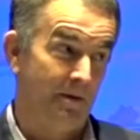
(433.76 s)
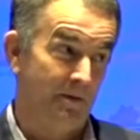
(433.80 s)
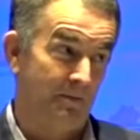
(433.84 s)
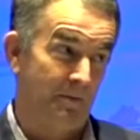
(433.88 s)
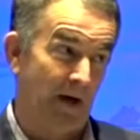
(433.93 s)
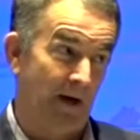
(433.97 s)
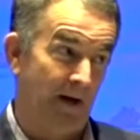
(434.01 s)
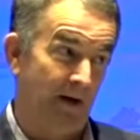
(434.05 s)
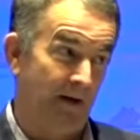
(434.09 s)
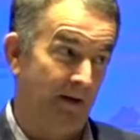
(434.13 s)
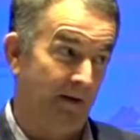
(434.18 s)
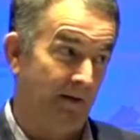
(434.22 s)
You
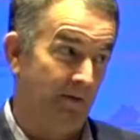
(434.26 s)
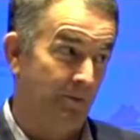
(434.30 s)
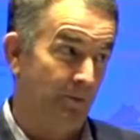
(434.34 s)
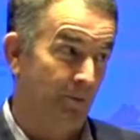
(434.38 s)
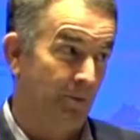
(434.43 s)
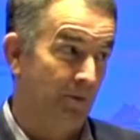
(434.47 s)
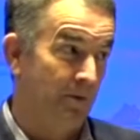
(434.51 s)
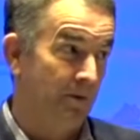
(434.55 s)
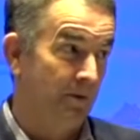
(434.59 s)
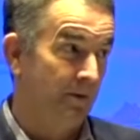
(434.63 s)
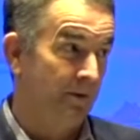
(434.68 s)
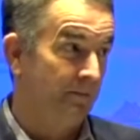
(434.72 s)
look
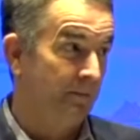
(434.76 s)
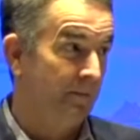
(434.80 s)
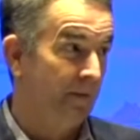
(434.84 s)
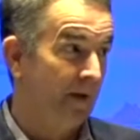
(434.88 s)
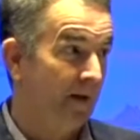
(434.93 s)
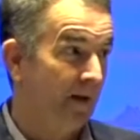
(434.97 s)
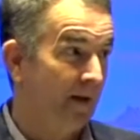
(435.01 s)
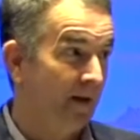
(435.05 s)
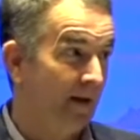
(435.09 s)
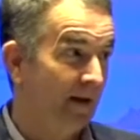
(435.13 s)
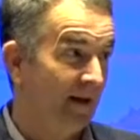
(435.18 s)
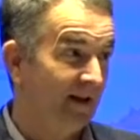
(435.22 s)
around this
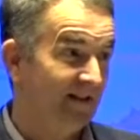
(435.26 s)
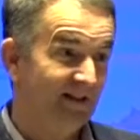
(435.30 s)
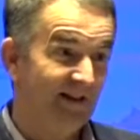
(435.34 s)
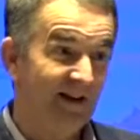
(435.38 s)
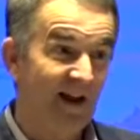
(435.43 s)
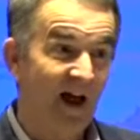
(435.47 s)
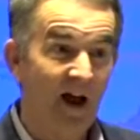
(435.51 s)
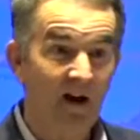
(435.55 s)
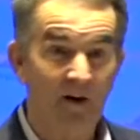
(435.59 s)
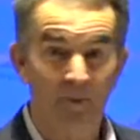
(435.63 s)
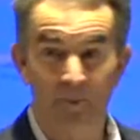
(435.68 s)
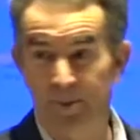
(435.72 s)
room,
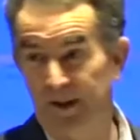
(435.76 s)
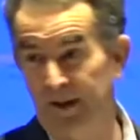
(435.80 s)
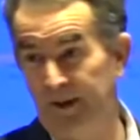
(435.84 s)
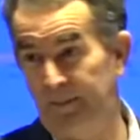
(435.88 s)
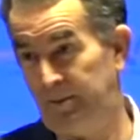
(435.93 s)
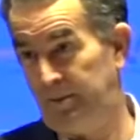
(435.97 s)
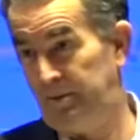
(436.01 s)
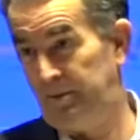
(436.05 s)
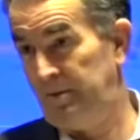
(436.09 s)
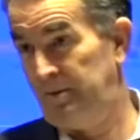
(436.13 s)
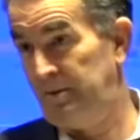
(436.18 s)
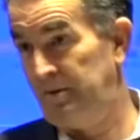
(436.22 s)
it's a
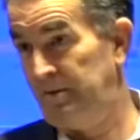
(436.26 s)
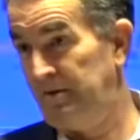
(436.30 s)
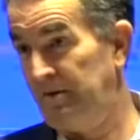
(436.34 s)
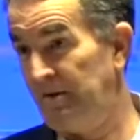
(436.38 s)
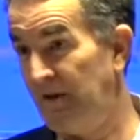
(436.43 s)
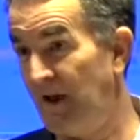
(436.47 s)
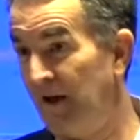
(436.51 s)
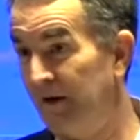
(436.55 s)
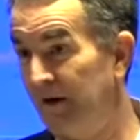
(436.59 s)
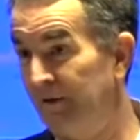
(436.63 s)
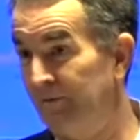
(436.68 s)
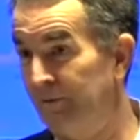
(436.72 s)
lot of
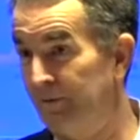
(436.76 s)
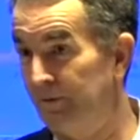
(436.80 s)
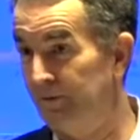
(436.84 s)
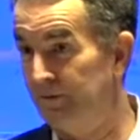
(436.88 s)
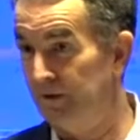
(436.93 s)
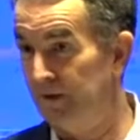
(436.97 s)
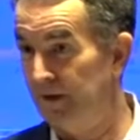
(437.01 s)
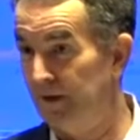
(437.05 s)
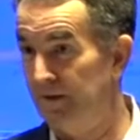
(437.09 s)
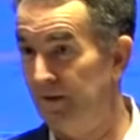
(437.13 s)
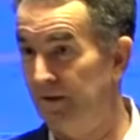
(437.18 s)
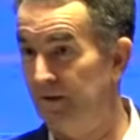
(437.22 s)
people, a
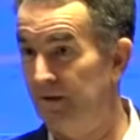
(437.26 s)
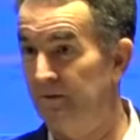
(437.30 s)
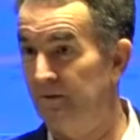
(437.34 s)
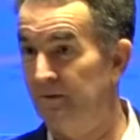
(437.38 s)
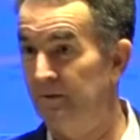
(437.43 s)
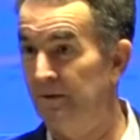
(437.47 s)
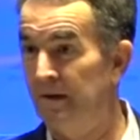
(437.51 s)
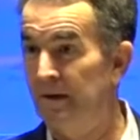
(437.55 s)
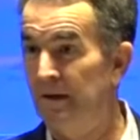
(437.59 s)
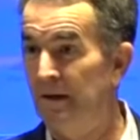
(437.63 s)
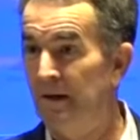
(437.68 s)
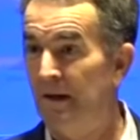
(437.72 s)
lot of
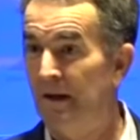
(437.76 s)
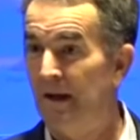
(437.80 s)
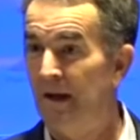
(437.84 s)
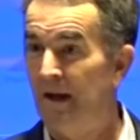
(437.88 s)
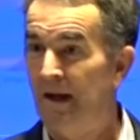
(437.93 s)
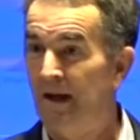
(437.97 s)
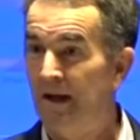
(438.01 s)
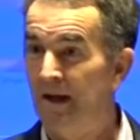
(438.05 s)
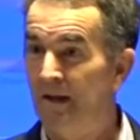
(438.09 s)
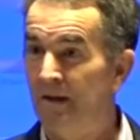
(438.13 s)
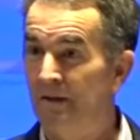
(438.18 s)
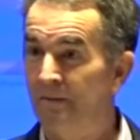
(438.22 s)
Virginians.
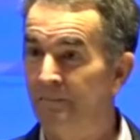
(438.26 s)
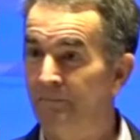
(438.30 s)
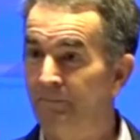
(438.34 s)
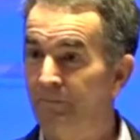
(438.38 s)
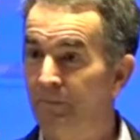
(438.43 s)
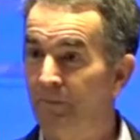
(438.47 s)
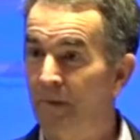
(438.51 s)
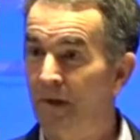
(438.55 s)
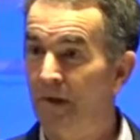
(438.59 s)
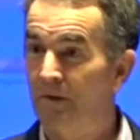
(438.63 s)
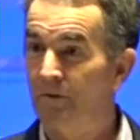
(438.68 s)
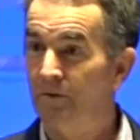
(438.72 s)

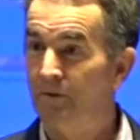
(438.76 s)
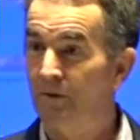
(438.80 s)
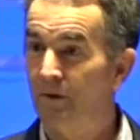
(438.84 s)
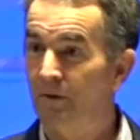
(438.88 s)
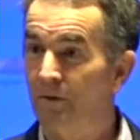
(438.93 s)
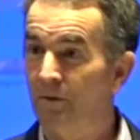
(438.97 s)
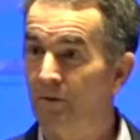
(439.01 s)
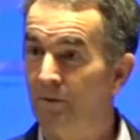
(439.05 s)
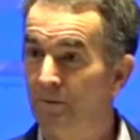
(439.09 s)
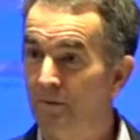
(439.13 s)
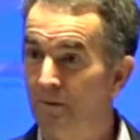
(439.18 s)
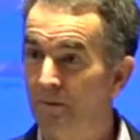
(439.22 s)
And
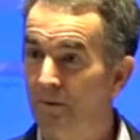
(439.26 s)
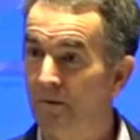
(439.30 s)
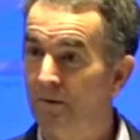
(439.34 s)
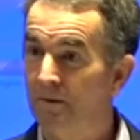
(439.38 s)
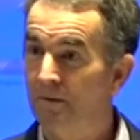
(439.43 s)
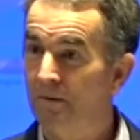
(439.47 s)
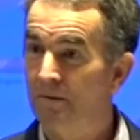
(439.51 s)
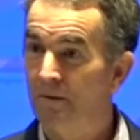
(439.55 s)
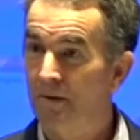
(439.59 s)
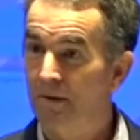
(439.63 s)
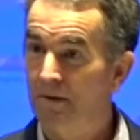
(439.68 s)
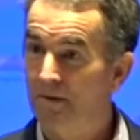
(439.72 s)

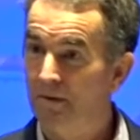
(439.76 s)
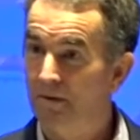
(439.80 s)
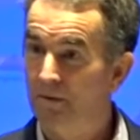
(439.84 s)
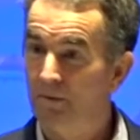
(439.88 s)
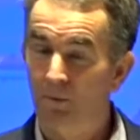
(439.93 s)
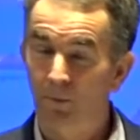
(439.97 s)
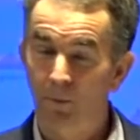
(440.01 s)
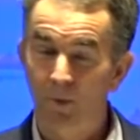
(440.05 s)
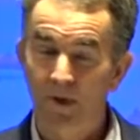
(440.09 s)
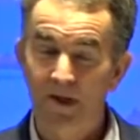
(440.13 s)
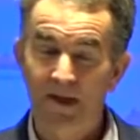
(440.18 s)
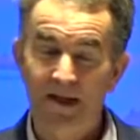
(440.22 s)
so
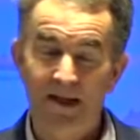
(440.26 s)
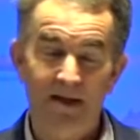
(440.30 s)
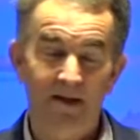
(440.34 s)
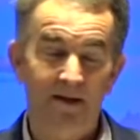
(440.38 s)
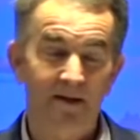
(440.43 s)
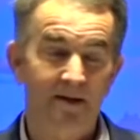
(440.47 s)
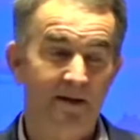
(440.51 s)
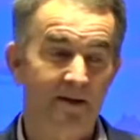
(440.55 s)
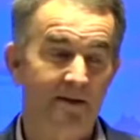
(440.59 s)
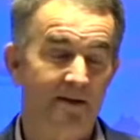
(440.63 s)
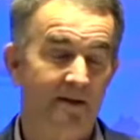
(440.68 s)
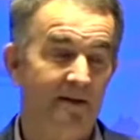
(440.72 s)

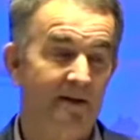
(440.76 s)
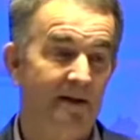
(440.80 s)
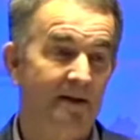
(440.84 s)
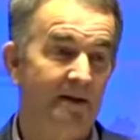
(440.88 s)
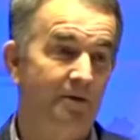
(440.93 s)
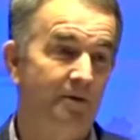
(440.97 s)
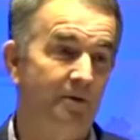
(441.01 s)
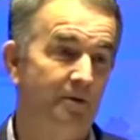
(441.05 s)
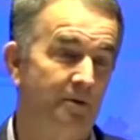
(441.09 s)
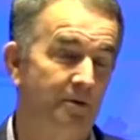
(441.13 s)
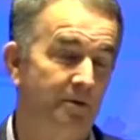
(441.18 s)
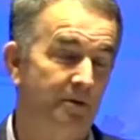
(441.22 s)
we need to
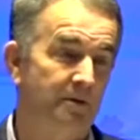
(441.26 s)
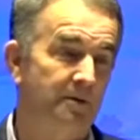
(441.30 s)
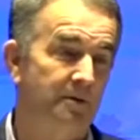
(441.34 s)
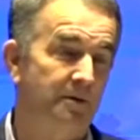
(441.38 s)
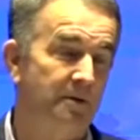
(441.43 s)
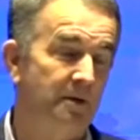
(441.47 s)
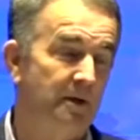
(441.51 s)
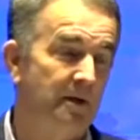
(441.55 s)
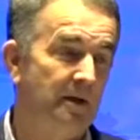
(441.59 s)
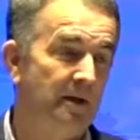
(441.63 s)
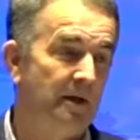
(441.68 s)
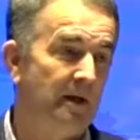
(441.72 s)

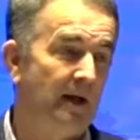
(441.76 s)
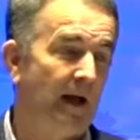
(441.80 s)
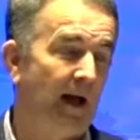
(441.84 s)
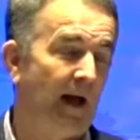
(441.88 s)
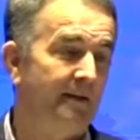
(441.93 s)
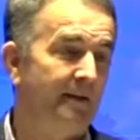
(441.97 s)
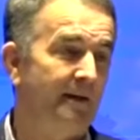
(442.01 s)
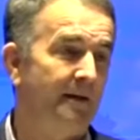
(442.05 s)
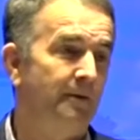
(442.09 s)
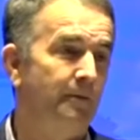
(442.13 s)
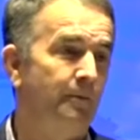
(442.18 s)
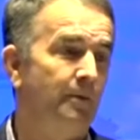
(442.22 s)
continue to,
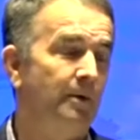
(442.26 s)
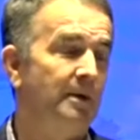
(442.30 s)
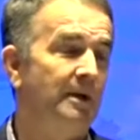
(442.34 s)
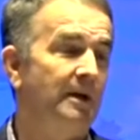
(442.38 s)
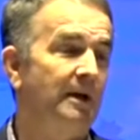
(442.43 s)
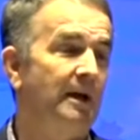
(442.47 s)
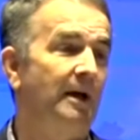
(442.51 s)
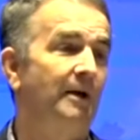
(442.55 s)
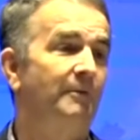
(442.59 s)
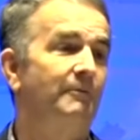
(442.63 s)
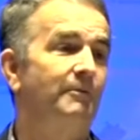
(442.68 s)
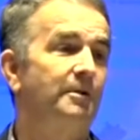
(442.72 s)
I
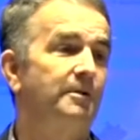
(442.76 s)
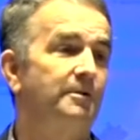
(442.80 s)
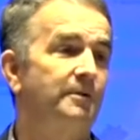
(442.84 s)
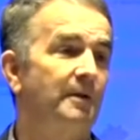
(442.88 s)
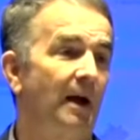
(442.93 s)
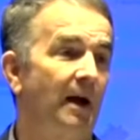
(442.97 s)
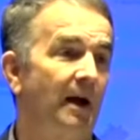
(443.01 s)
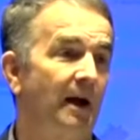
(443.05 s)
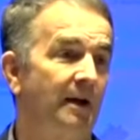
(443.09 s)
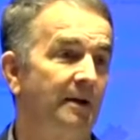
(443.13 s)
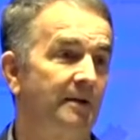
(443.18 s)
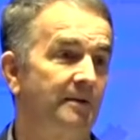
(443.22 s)
think, really
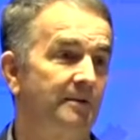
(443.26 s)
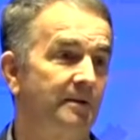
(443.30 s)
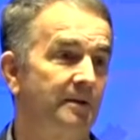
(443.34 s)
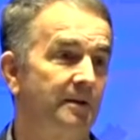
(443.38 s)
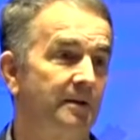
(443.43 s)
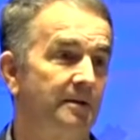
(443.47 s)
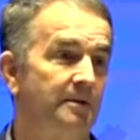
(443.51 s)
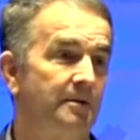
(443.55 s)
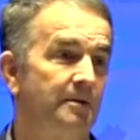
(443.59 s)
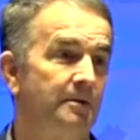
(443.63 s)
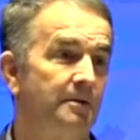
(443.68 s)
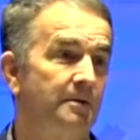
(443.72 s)

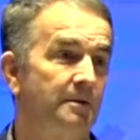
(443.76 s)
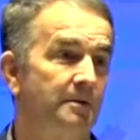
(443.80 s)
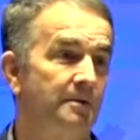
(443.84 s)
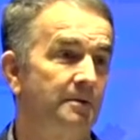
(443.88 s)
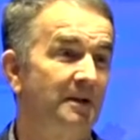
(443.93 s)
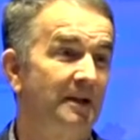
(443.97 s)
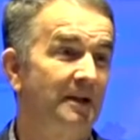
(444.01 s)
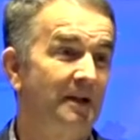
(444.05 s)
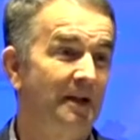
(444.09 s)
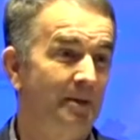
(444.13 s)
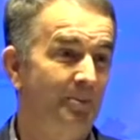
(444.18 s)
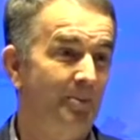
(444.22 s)
emphasize
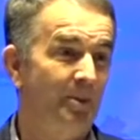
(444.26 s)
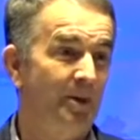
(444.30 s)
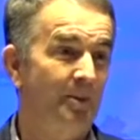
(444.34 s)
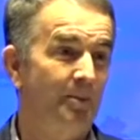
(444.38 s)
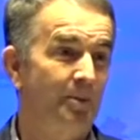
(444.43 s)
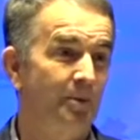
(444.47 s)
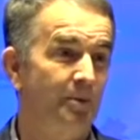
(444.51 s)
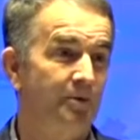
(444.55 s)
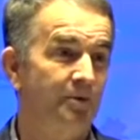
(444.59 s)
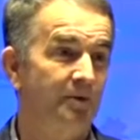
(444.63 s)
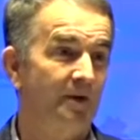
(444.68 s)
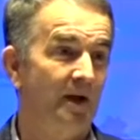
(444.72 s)
to
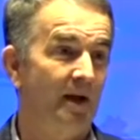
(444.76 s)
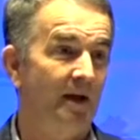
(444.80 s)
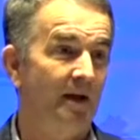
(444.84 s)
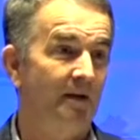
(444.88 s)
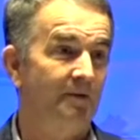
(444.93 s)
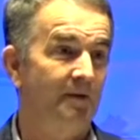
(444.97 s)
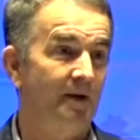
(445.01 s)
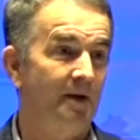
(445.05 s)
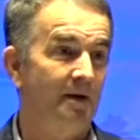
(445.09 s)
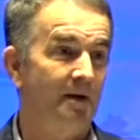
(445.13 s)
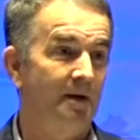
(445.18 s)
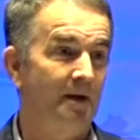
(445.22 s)
keep people
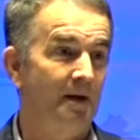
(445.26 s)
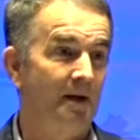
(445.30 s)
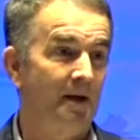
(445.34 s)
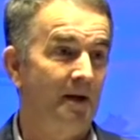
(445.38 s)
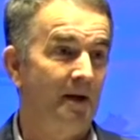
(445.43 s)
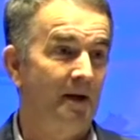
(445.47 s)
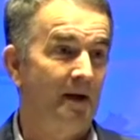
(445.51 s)
safe.